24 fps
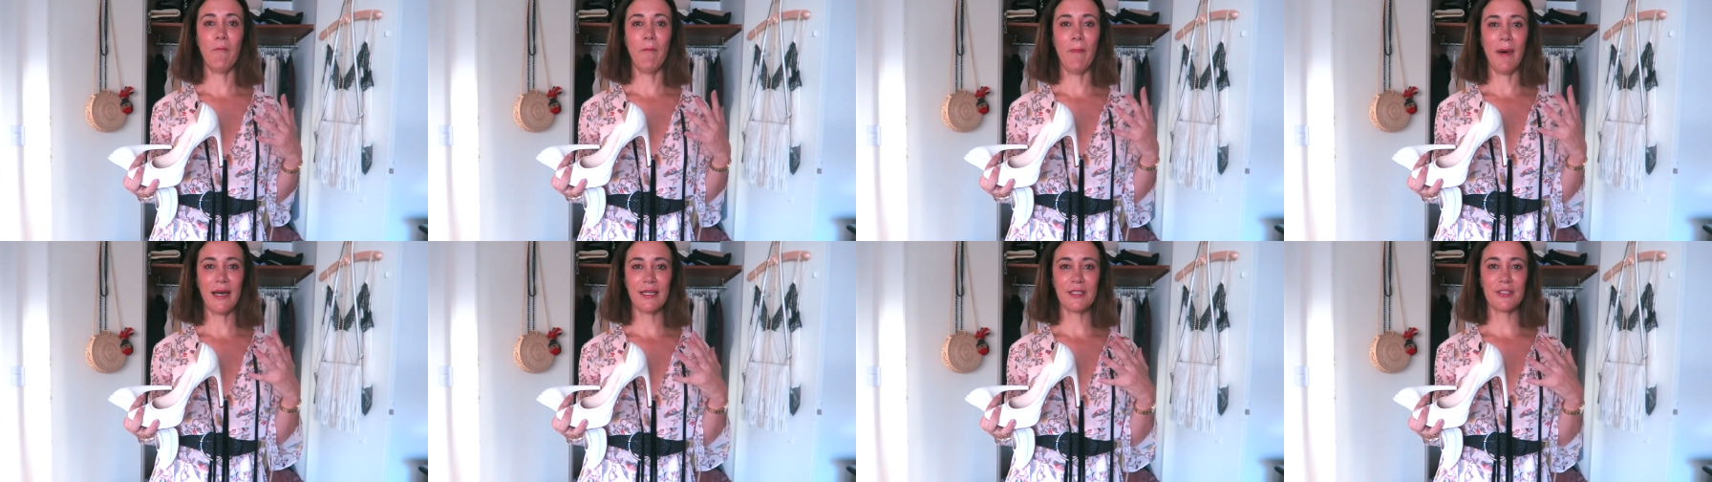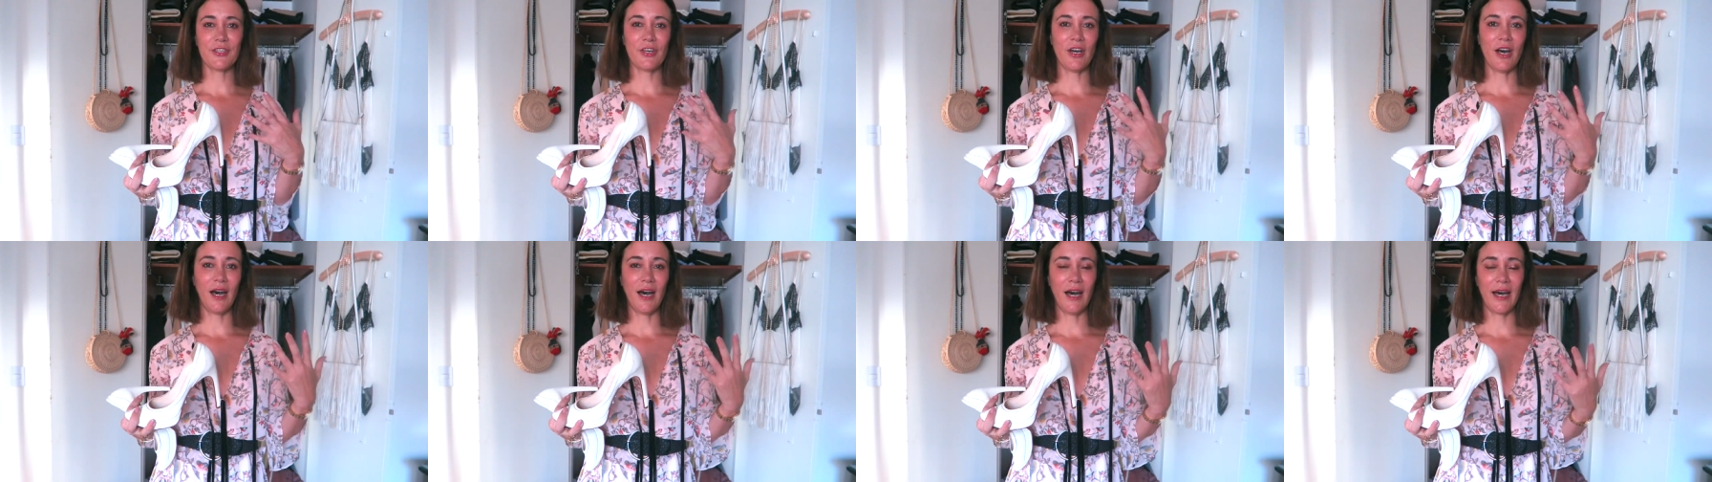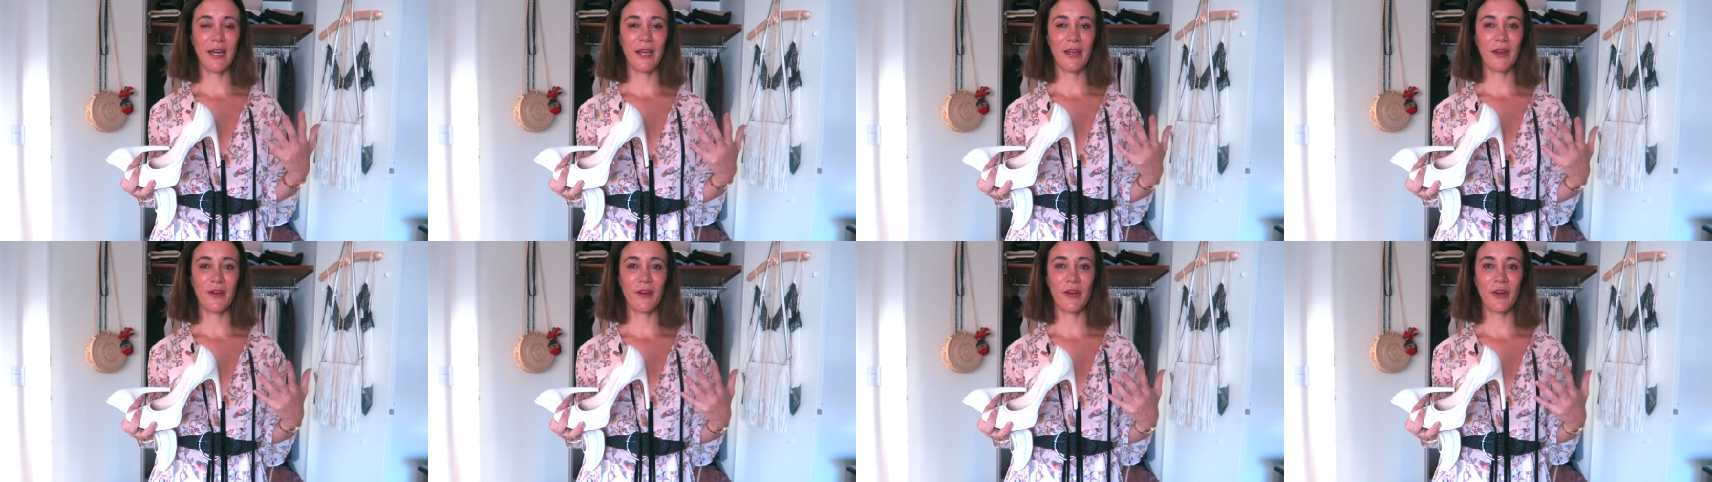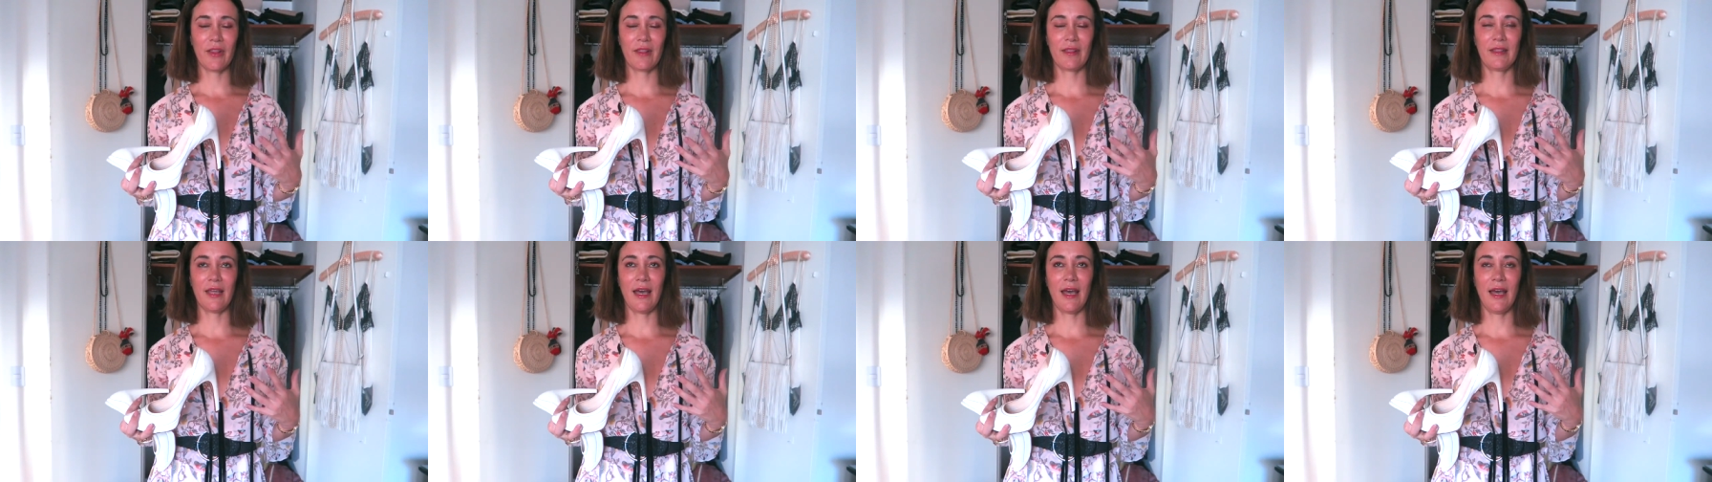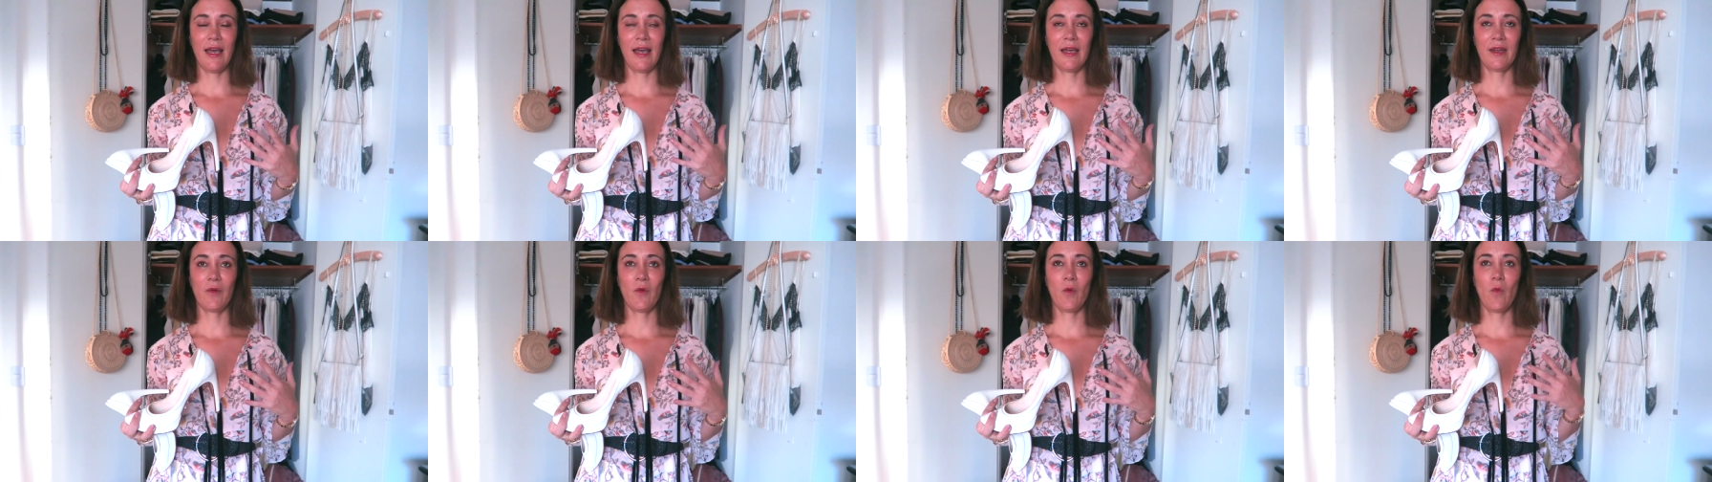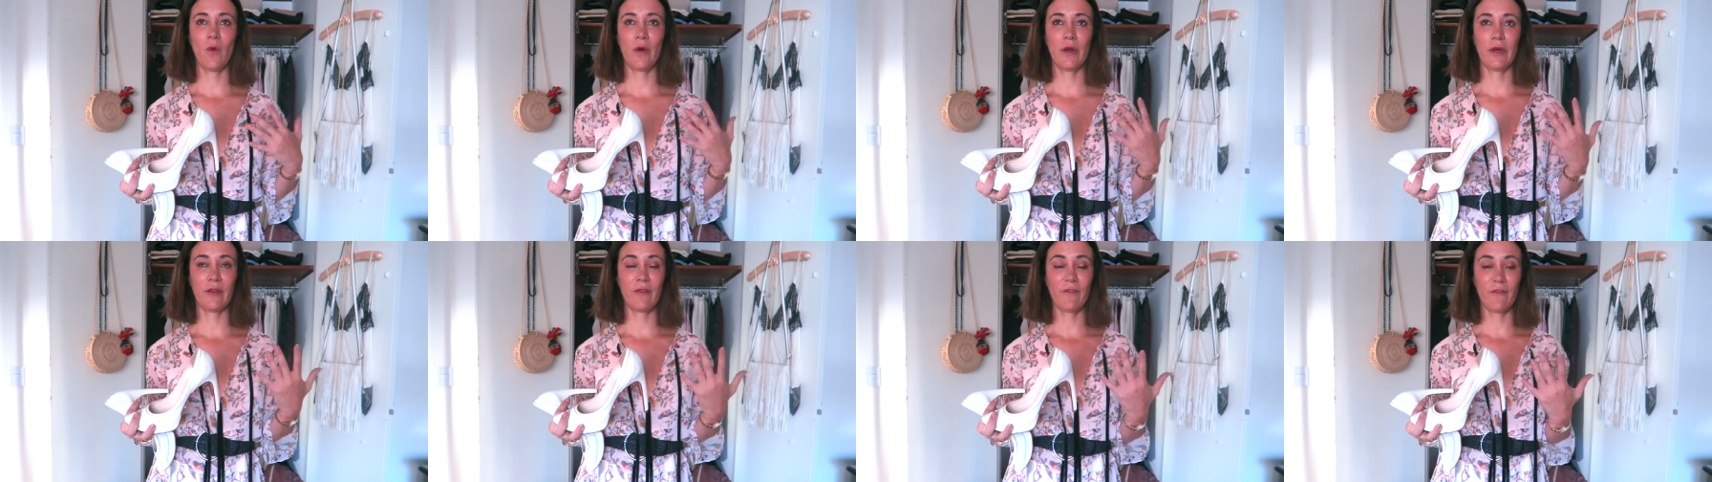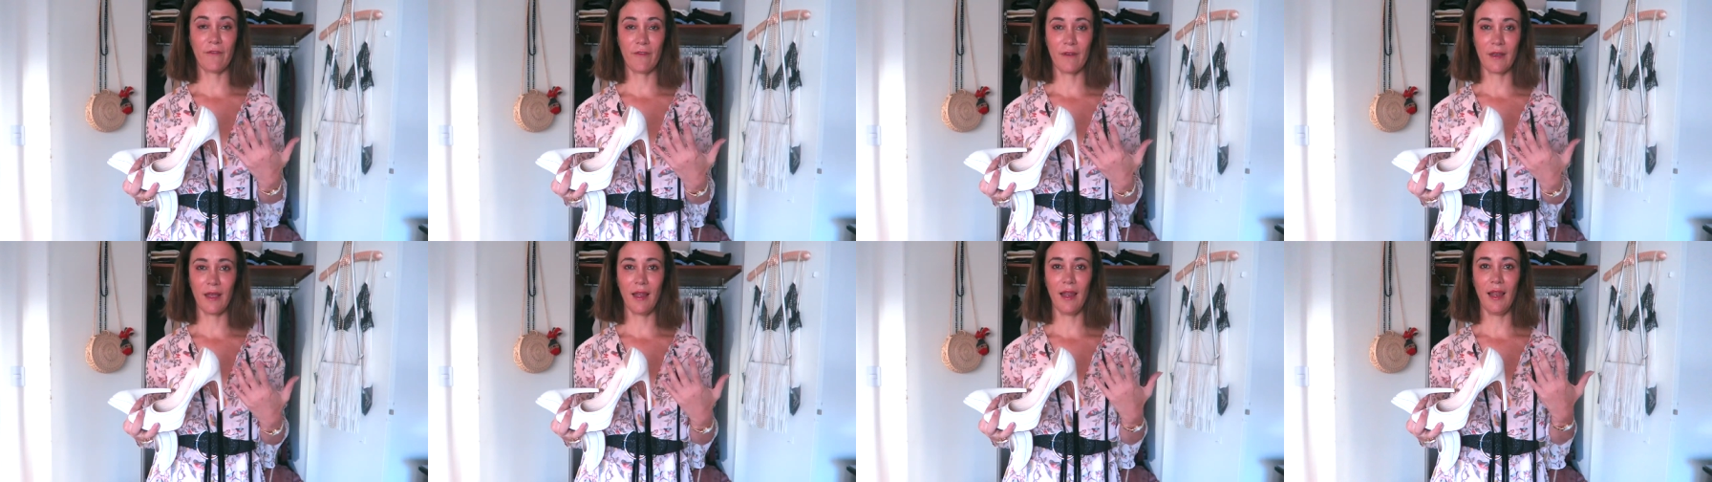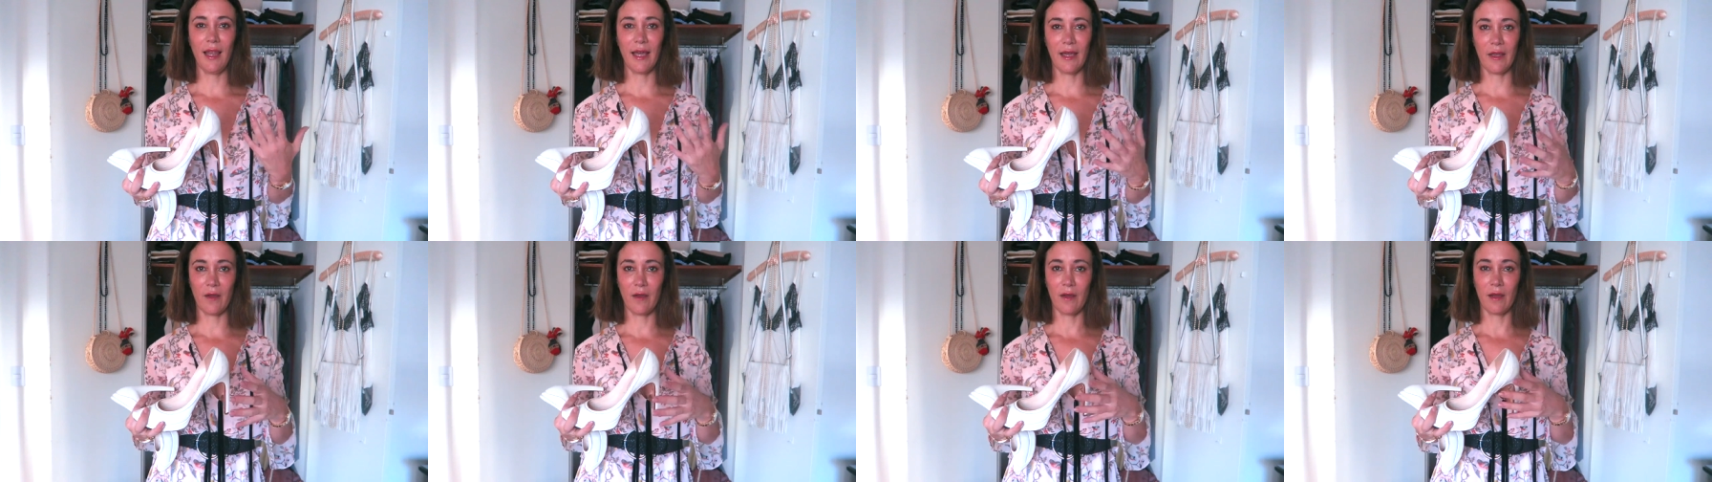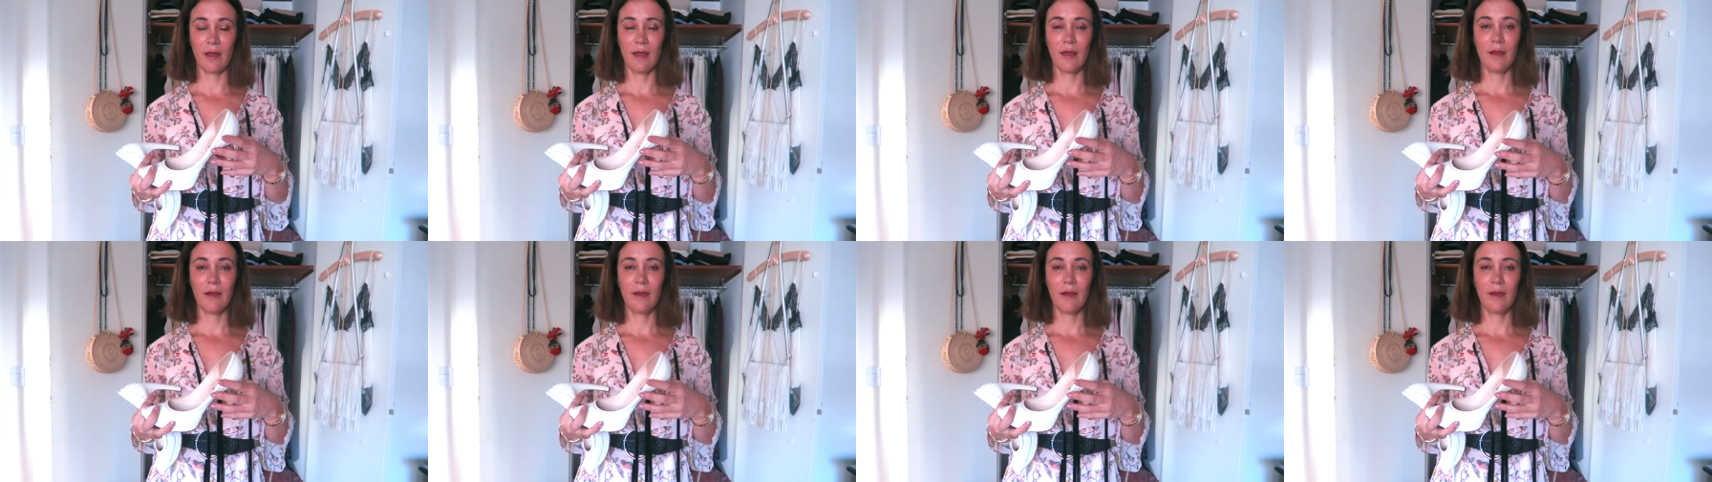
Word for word: much higher than what you feel like